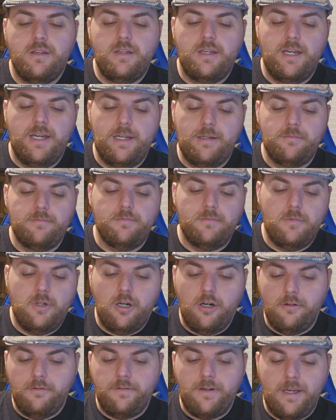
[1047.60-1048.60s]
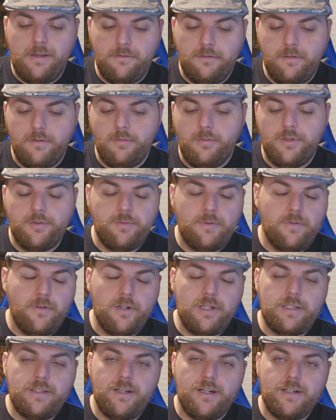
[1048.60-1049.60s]
All 5 of the ones we've
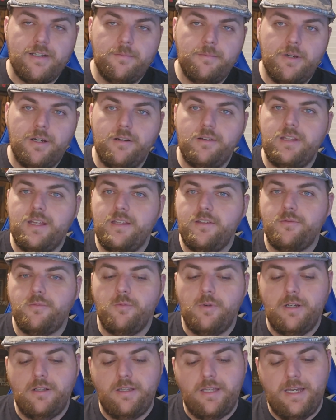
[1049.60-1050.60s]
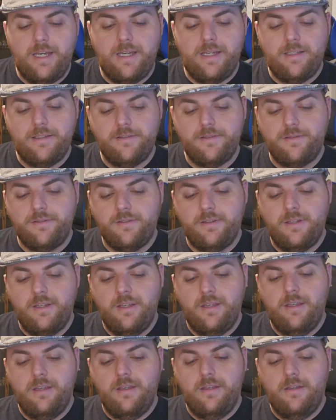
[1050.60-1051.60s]
already talked about, as well as
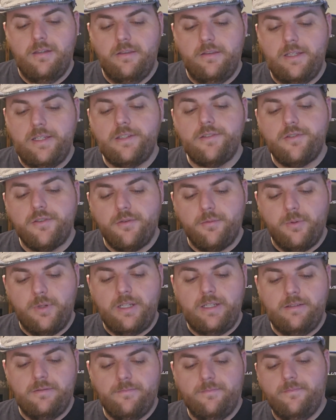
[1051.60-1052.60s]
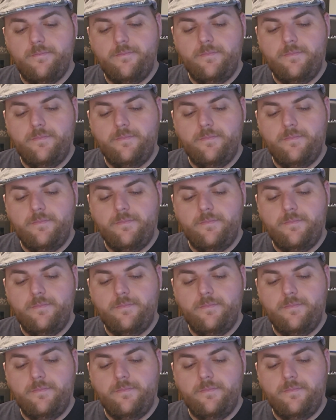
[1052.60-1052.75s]
these 3.